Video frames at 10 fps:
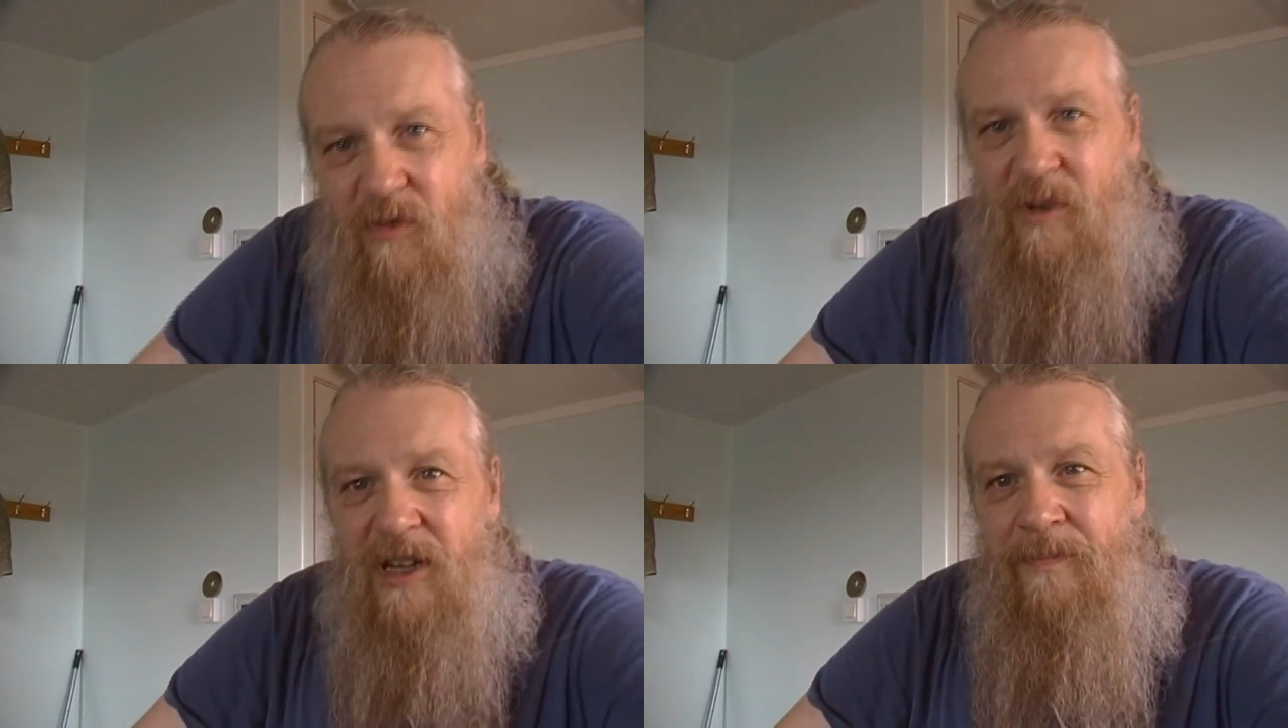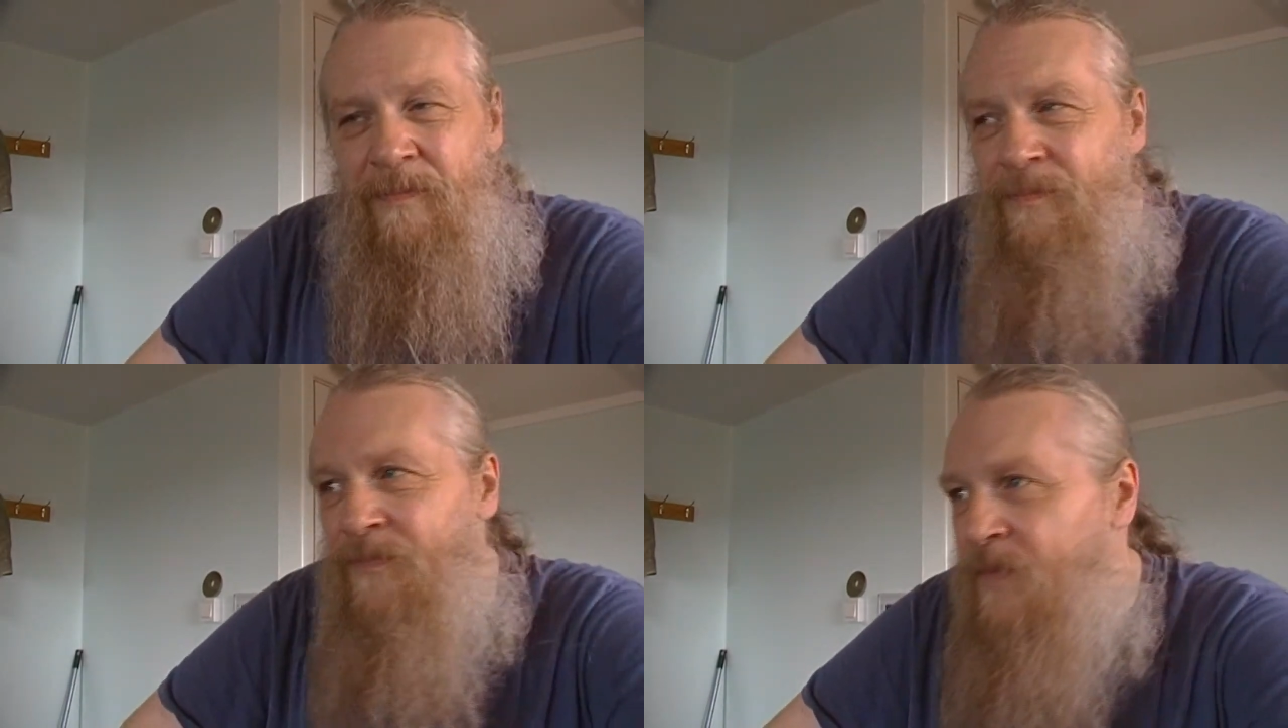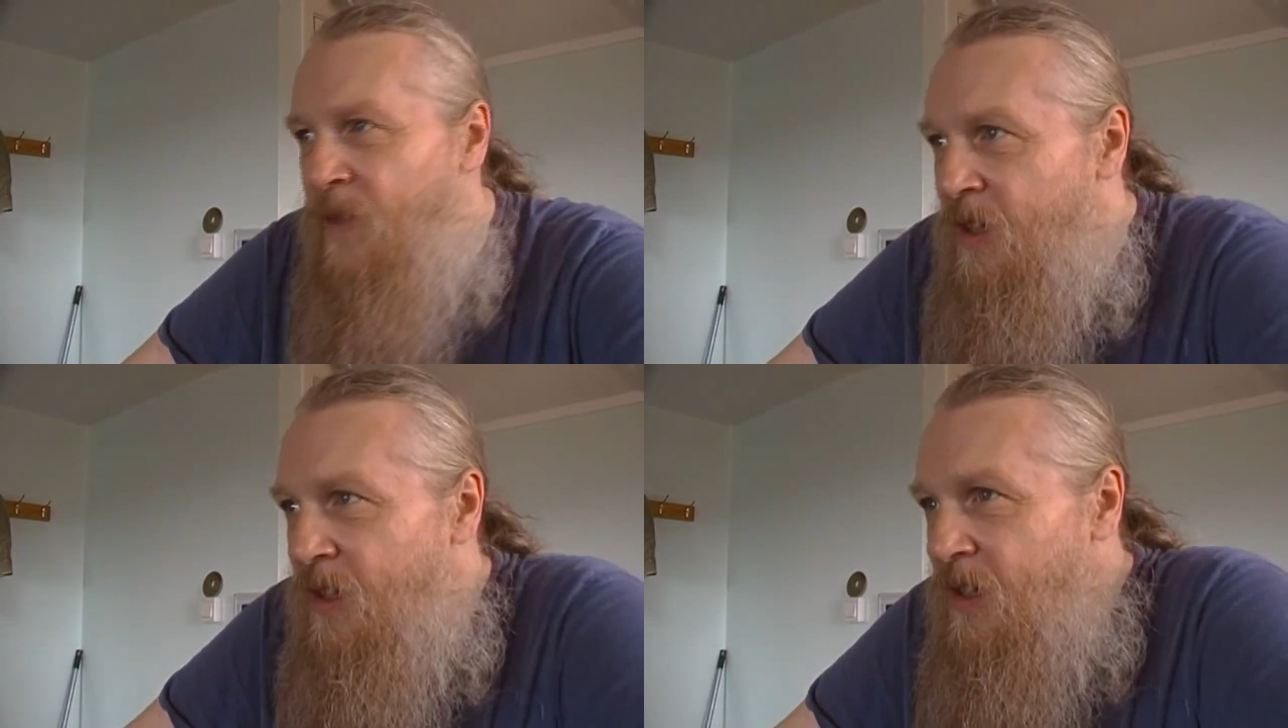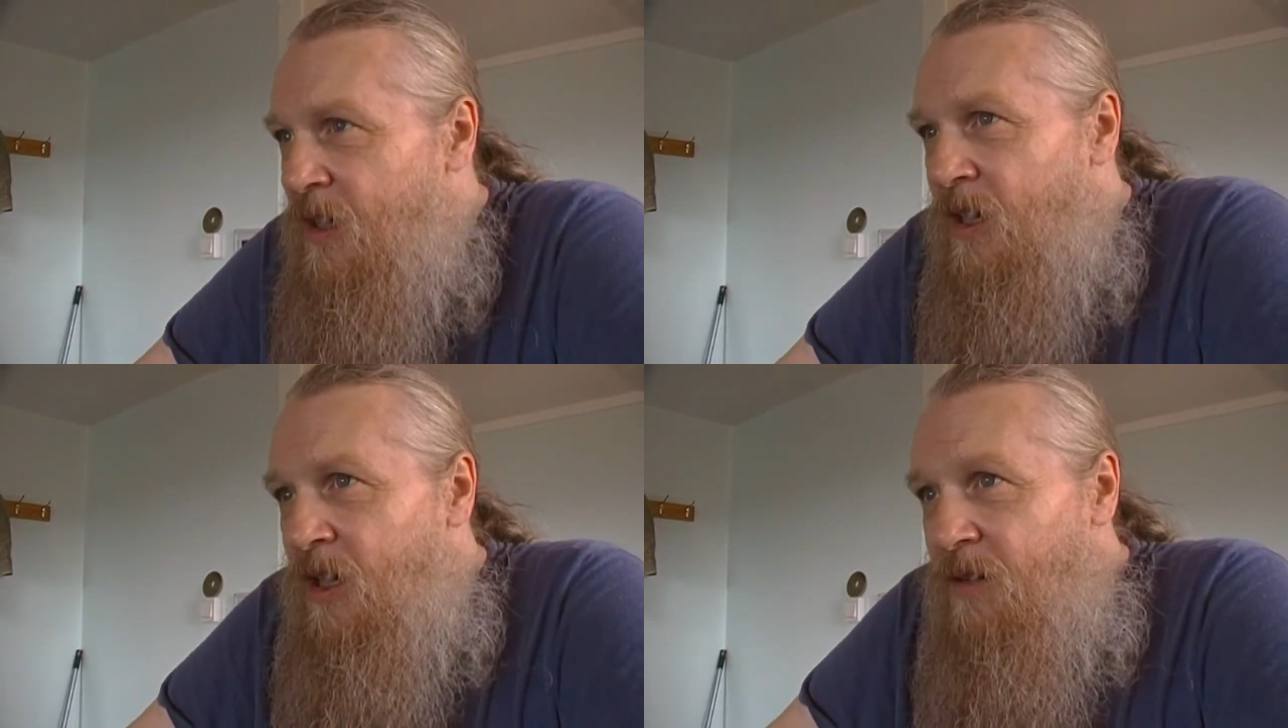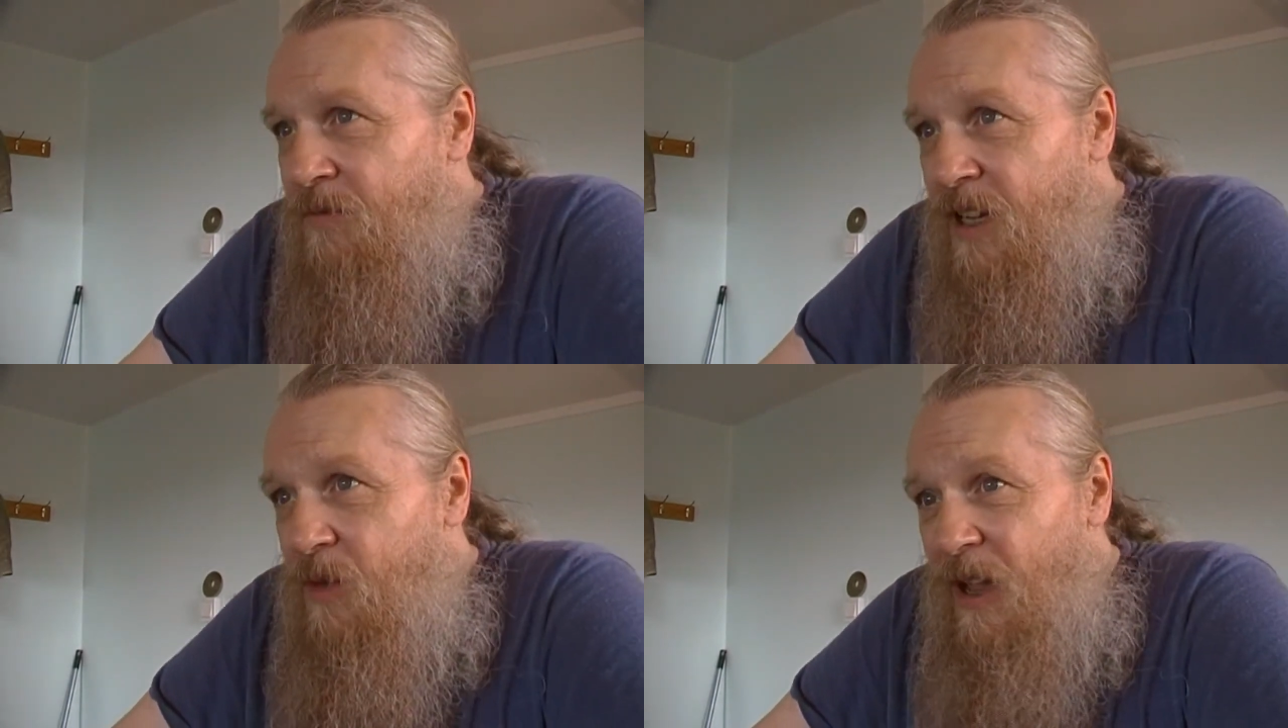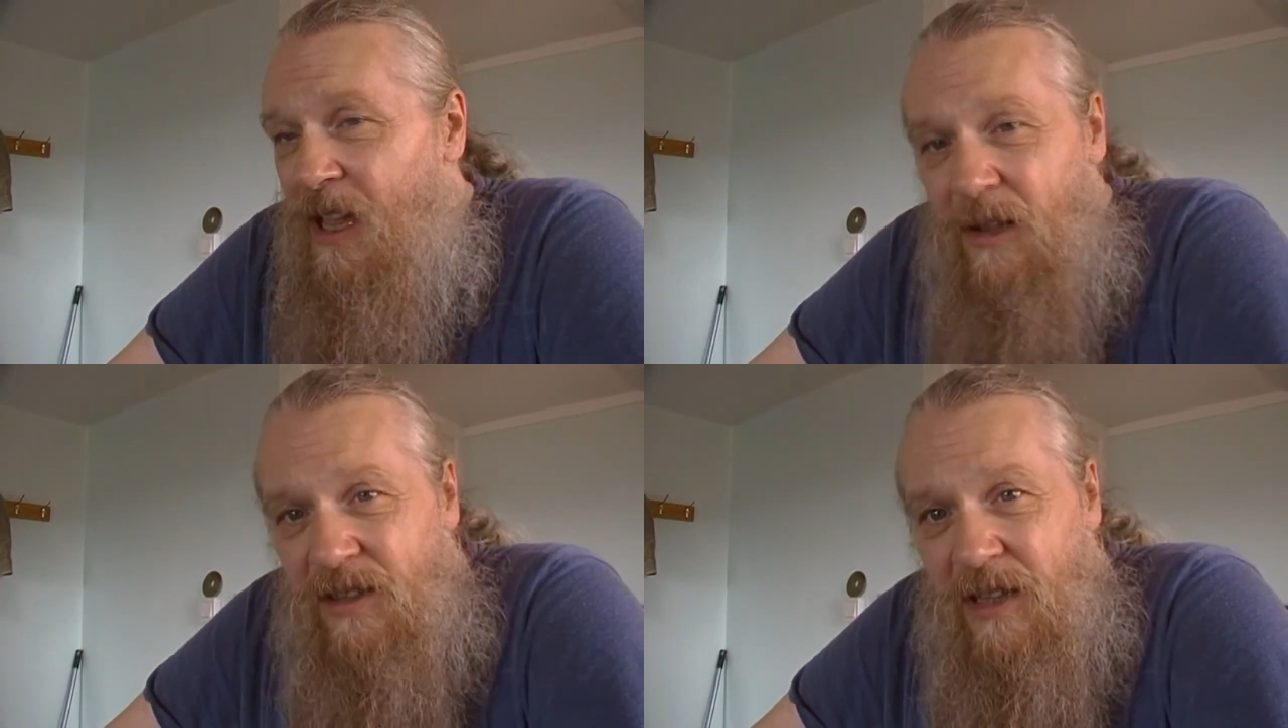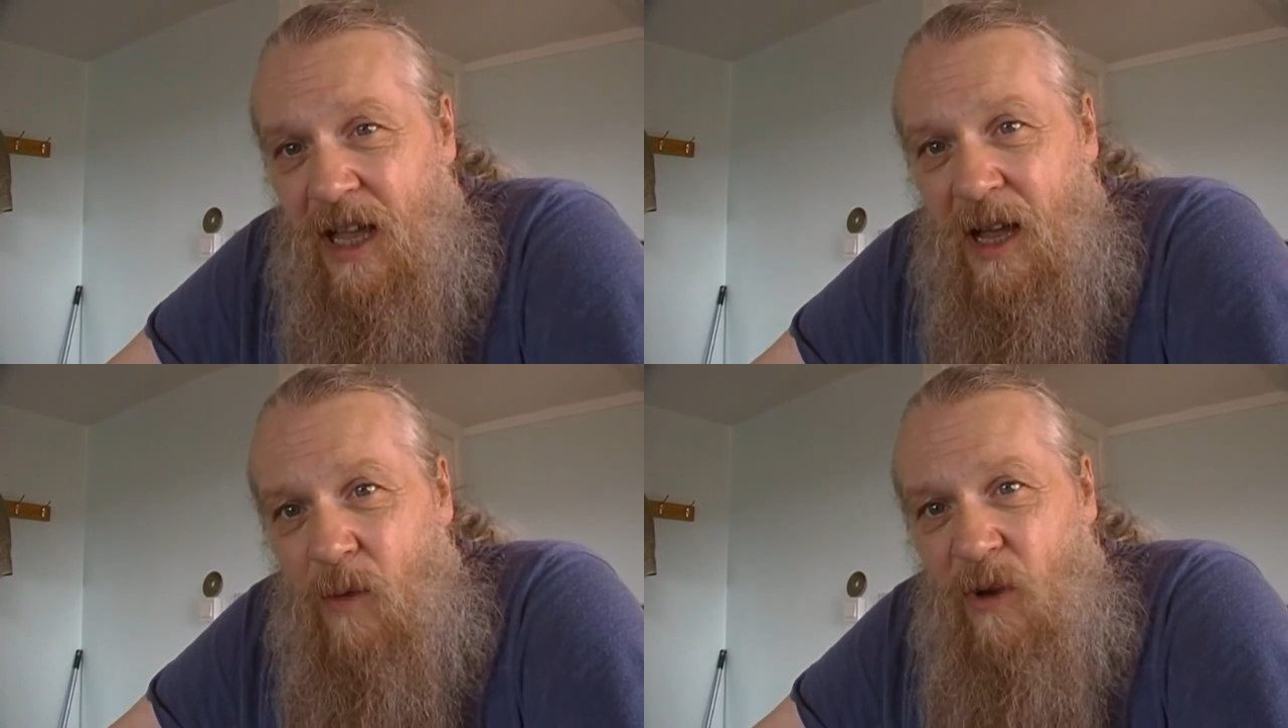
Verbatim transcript: you know what I mean? But anyway, I,